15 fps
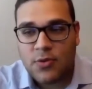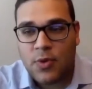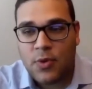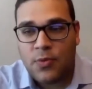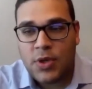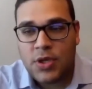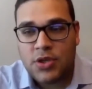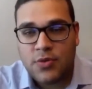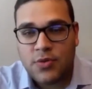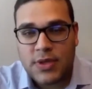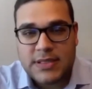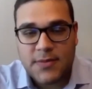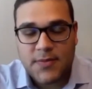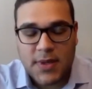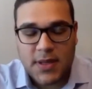what we do with
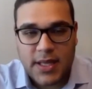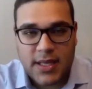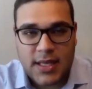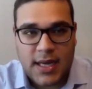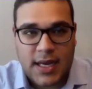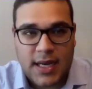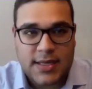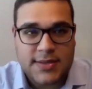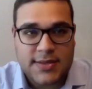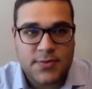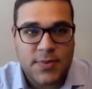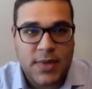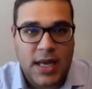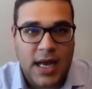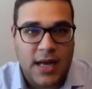something like that is
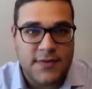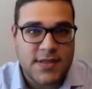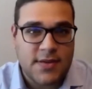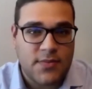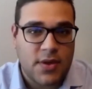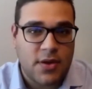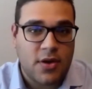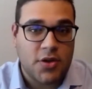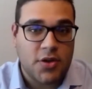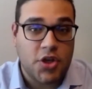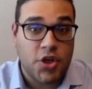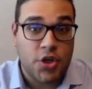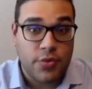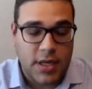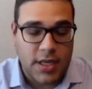we have something called
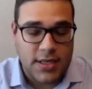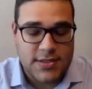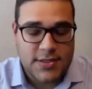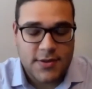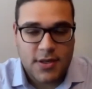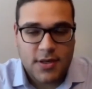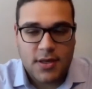annuities.